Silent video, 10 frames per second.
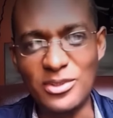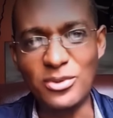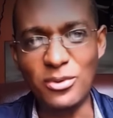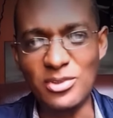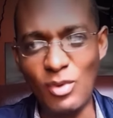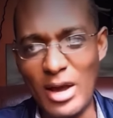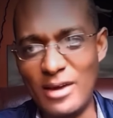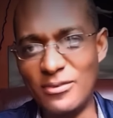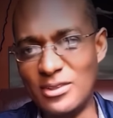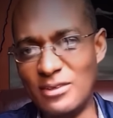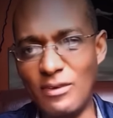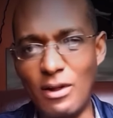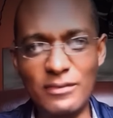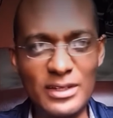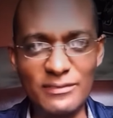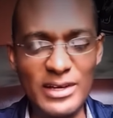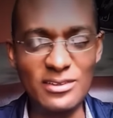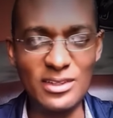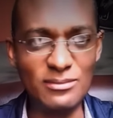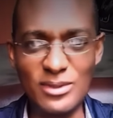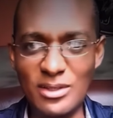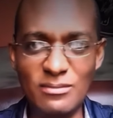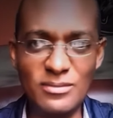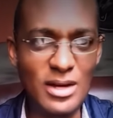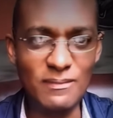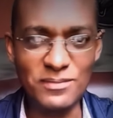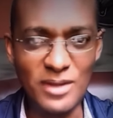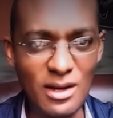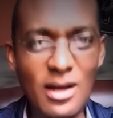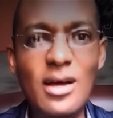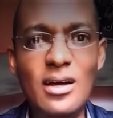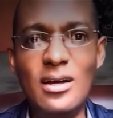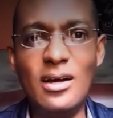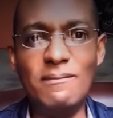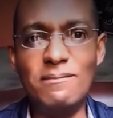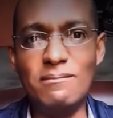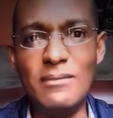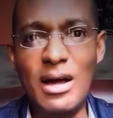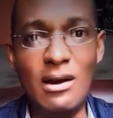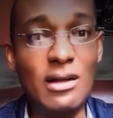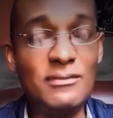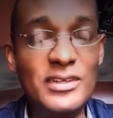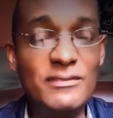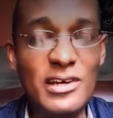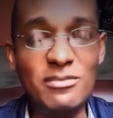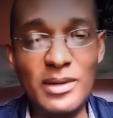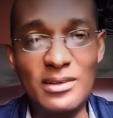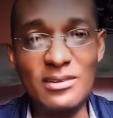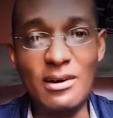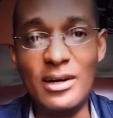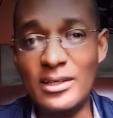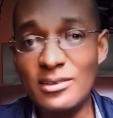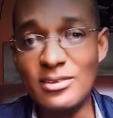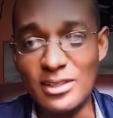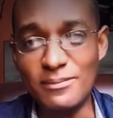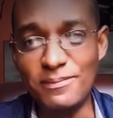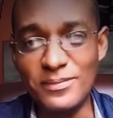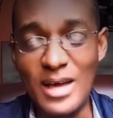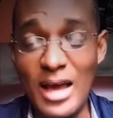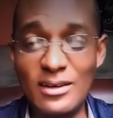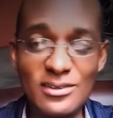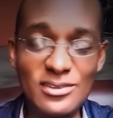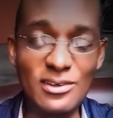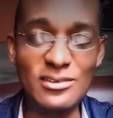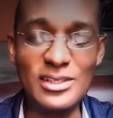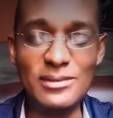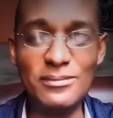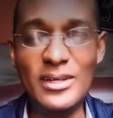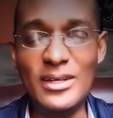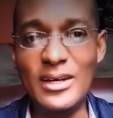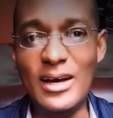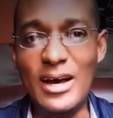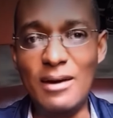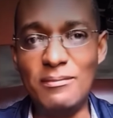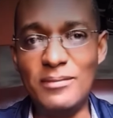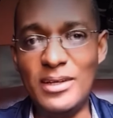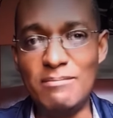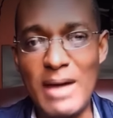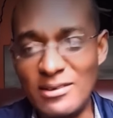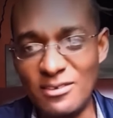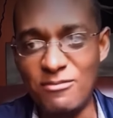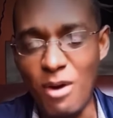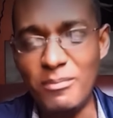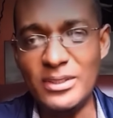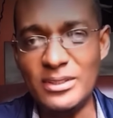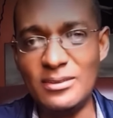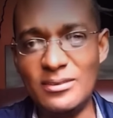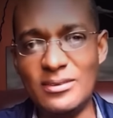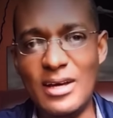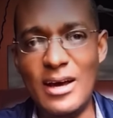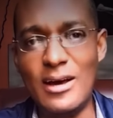we're told his wife was involved in investing. Well, a lot of the investments are in his name and his son's name, in massive properties,